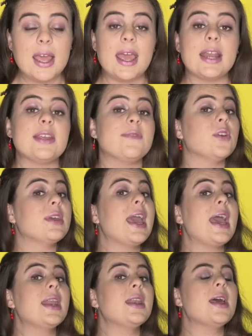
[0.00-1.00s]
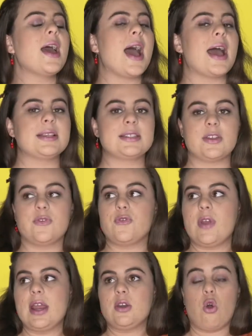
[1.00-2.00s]
and if you can, ask a
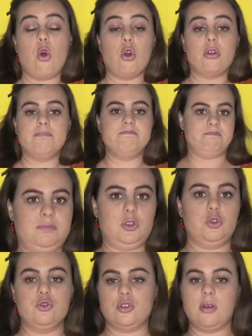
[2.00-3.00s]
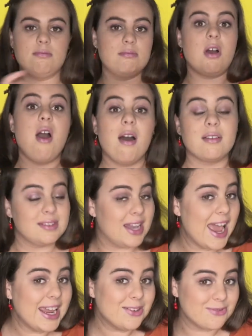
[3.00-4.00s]
friend or do some
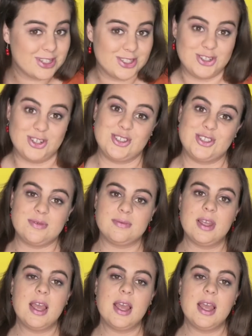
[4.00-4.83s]
online research.